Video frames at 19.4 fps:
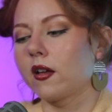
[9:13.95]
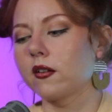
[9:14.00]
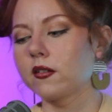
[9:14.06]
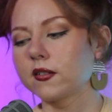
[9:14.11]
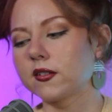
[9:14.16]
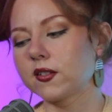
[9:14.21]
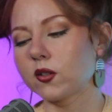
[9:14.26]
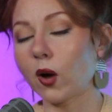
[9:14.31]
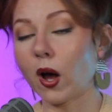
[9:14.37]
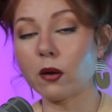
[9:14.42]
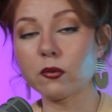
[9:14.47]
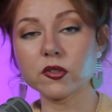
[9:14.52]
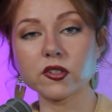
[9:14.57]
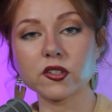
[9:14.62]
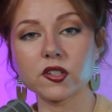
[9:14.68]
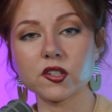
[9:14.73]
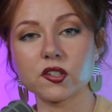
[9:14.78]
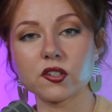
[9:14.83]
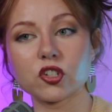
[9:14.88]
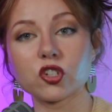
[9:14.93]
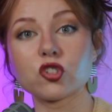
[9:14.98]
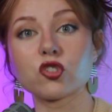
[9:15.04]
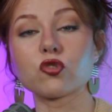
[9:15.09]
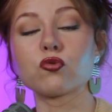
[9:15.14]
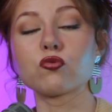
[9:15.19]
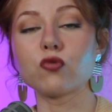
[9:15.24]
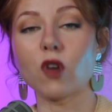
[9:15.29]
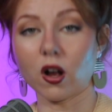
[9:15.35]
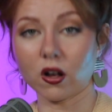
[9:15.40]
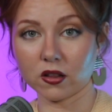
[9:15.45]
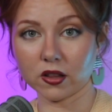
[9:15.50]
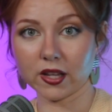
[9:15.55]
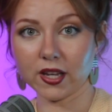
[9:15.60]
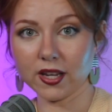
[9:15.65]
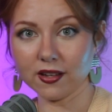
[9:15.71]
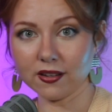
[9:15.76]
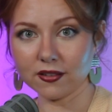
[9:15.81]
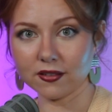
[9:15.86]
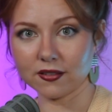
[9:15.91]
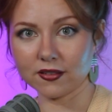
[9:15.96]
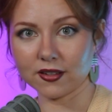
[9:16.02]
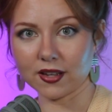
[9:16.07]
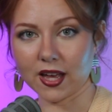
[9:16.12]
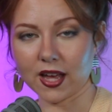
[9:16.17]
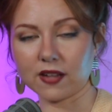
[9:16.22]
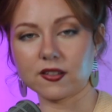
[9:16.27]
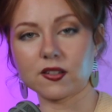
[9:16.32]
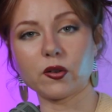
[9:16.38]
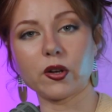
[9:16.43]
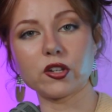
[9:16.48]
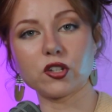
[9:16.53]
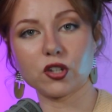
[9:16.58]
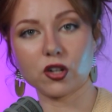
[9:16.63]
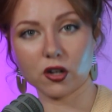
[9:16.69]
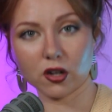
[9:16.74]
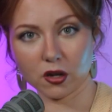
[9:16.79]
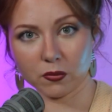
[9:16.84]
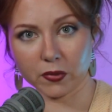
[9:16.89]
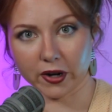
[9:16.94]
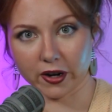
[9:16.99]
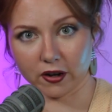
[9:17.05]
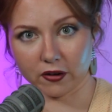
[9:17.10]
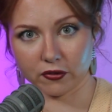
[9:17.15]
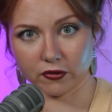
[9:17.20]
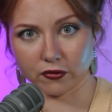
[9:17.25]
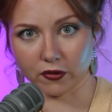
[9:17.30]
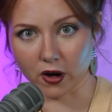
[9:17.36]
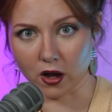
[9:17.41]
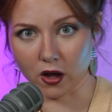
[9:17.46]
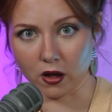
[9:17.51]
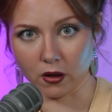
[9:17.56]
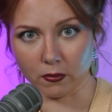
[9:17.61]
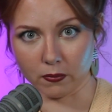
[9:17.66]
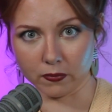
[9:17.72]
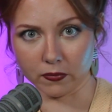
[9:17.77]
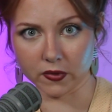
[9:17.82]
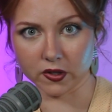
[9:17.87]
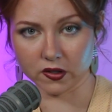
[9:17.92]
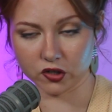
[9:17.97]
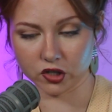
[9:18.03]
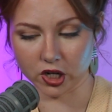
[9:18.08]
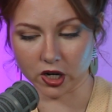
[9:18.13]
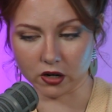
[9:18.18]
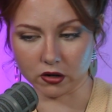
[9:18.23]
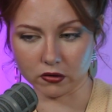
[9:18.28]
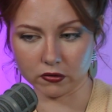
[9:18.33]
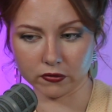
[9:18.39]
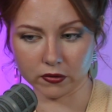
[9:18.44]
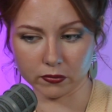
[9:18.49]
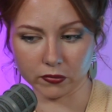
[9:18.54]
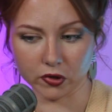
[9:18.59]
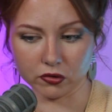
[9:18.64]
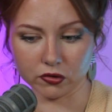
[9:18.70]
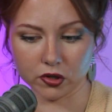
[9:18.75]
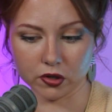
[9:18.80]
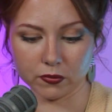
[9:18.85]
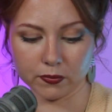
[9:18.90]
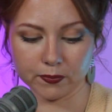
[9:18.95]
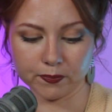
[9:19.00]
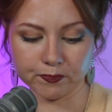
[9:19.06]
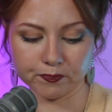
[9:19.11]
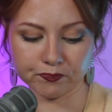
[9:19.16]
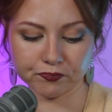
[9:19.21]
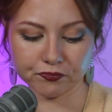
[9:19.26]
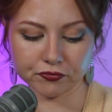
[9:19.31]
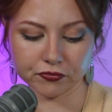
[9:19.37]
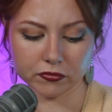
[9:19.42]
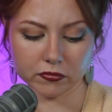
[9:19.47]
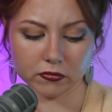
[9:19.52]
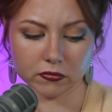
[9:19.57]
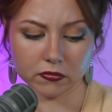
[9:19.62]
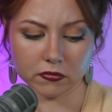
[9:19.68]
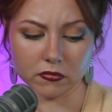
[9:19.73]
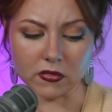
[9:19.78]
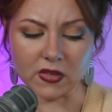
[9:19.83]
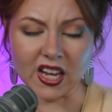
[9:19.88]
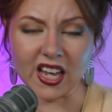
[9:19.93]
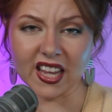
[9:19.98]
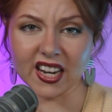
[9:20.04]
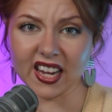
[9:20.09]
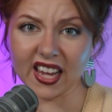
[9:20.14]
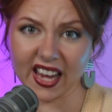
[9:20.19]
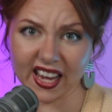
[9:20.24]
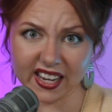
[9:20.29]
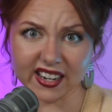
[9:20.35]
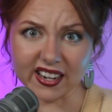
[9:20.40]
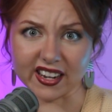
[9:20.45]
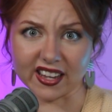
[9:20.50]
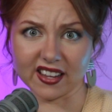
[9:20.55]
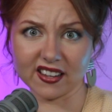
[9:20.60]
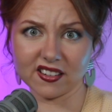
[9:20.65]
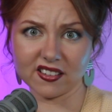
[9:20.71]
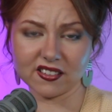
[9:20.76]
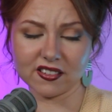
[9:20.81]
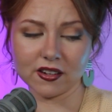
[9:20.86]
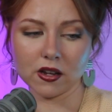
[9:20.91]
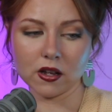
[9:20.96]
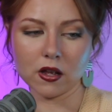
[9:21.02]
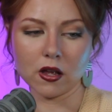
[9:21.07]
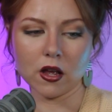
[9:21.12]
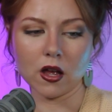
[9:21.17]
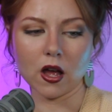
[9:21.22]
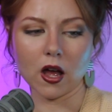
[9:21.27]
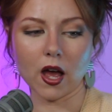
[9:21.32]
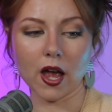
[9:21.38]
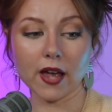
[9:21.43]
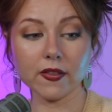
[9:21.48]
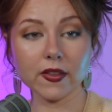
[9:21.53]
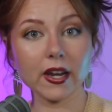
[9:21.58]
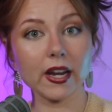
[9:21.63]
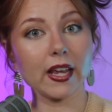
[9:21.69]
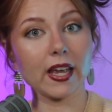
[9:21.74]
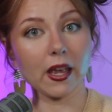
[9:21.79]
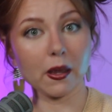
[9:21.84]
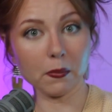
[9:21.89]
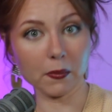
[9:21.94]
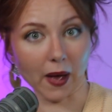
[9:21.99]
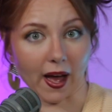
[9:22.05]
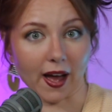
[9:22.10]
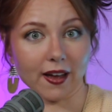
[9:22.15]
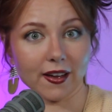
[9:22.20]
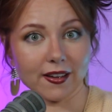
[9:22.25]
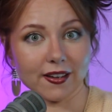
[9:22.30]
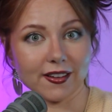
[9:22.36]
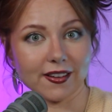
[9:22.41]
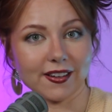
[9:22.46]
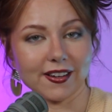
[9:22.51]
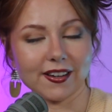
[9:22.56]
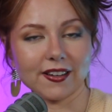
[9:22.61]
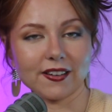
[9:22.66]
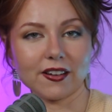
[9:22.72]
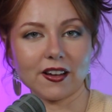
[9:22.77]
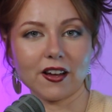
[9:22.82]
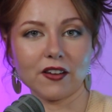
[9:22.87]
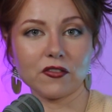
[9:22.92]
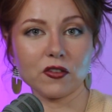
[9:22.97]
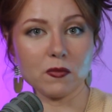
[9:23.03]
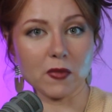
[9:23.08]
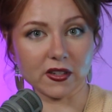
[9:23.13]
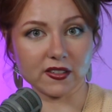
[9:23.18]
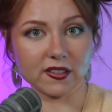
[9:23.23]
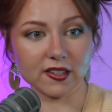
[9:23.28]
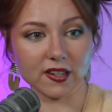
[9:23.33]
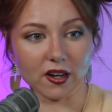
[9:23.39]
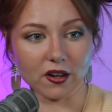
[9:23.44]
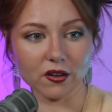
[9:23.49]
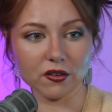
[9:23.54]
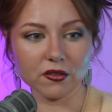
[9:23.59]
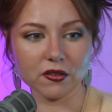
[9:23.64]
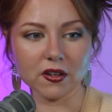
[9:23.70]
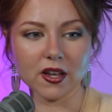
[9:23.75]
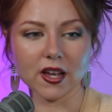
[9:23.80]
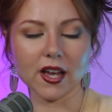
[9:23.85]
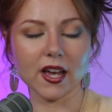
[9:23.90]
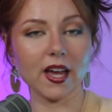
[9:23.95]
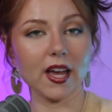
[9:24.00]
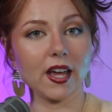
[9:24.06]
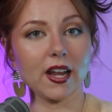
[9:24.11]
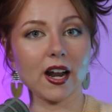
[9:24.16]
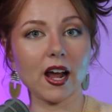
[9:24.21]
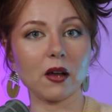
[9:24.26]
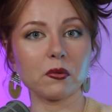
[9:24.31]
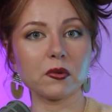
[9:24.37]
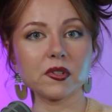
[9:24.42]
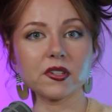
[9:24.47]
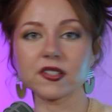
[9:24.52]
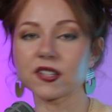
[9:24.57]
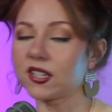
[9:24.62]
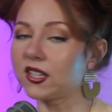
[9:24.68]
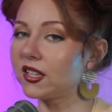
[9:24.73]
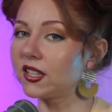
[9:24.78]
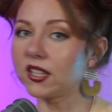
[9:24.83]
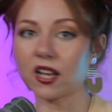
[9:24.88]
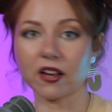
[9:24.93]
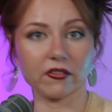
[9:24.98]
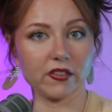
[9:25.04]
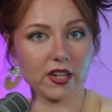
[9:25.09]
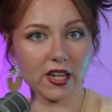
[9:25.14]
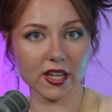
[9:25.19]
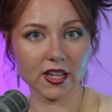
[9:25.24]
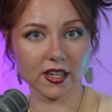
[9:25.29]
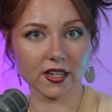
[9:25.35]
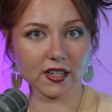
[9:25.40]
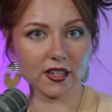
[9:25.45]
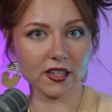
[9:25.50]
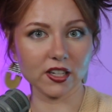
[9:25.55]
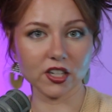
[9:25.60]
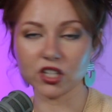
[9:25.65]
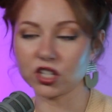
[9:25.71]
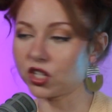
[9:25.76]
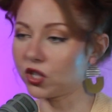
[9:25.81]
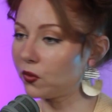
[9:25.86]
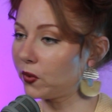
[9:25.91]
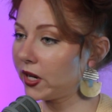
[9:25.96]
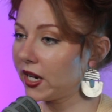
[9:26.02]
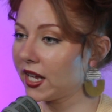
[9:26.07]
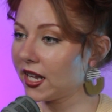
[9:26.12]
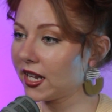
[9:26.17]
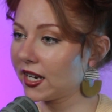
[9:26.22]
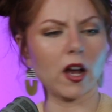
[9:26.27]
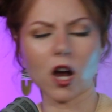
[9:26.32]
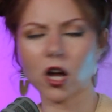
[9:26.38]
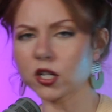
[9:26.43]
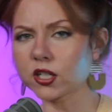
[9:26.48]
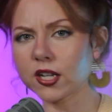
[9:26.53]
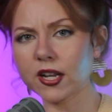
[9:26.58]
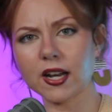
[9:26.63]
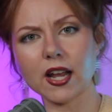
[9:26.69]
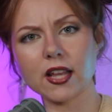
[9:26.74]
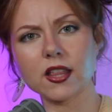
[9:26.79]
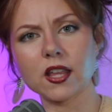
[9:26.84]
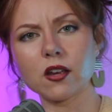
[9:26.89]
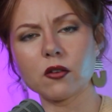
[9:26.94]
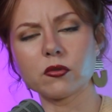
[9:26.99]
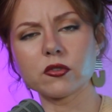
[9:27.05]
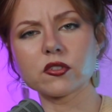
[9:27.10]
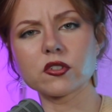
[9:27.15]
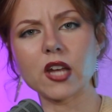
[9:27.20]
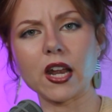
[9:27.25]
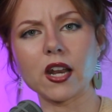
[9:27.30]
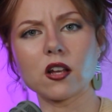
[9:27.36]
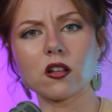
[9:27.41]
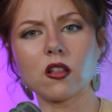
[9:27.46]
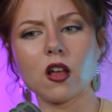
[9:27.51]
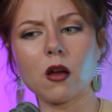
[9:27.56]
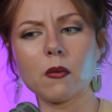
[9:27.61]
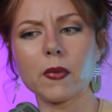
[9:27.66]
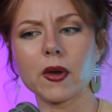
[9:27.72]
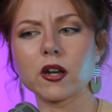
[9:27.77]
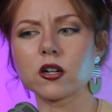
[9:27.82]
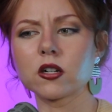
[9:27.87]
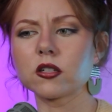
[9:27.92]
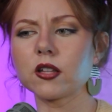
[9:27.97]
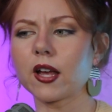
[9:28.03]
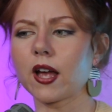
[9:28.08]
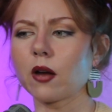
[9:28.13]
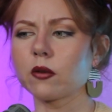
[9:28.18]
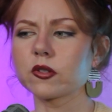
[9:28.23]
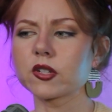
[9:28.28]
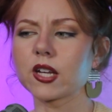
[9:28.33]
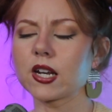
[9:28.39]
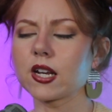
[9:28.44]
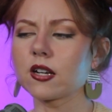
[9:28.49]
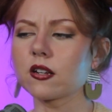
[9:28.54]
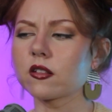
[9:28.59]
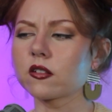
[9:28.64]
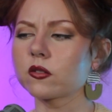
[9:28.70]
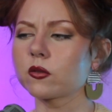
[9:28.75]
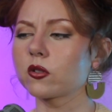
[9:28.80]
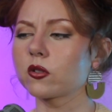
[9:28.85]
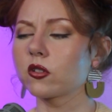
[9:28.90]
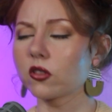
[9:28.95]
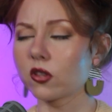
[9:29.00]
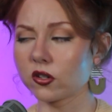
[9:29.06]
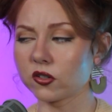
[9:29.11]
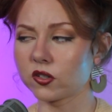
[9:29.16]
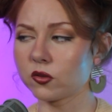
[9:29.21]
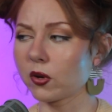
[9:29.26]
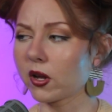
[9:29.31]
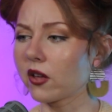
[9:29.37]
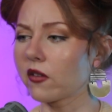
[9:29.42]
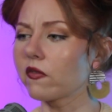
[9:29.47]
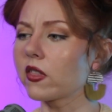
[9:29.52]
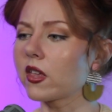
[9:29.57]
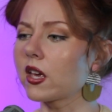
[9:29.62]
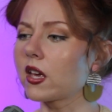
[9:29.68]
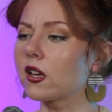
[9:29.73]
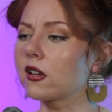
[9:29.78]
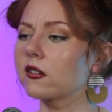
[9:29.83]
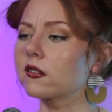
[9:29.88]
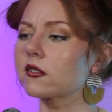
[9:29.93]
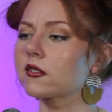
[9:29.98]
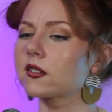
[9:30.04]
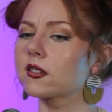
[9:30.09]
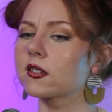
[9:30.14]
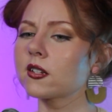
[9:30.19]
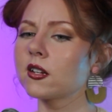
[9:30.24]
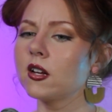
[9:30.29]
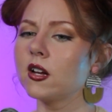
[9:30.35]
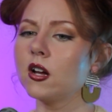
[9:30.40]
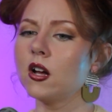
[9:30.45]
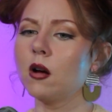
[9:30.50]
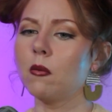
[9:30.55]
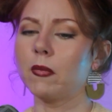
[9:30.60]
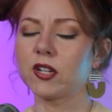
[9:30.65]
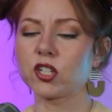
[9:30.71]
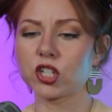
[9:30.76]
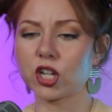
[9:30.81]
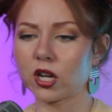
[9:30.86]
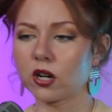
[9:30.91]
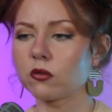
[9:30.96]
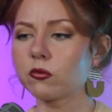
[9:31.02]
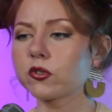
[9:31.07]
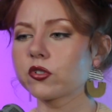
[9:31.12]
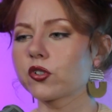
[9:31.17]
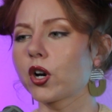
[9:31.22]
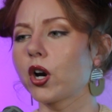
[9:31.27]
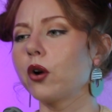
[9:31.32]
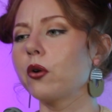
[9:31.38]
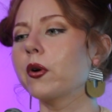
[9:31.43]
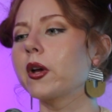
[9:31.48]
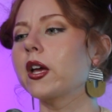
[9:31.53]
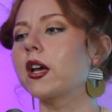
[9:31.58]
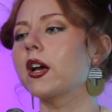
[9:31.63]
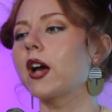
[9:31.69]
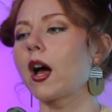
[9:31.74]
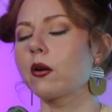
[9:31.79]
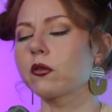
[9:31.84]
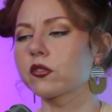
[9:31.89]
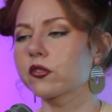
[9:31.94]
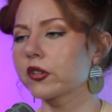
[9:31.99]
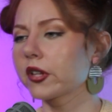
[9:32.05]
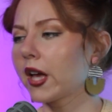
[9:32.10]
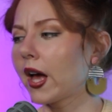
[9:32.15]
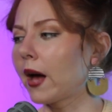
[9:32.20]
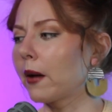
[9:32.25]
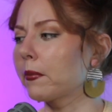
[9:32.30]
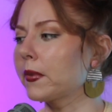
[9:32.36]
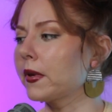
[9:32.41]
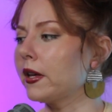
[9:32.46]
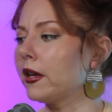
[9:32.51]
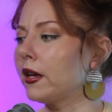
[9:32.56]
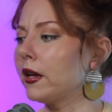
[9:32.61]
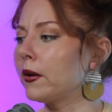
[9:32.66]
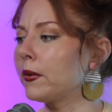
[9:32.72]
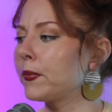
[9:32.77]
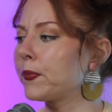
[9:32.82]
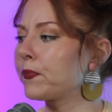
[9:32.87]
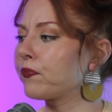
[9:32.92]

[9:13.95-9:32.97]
So I was struggling, and so I took a break from this channel, from YouTube, and I hated it. And then I came back a few months ago, and I was loving it, doing it. My content, I think, was getting a lot better. Like, I was getting the swing of things. My channel was growing. I was really happy.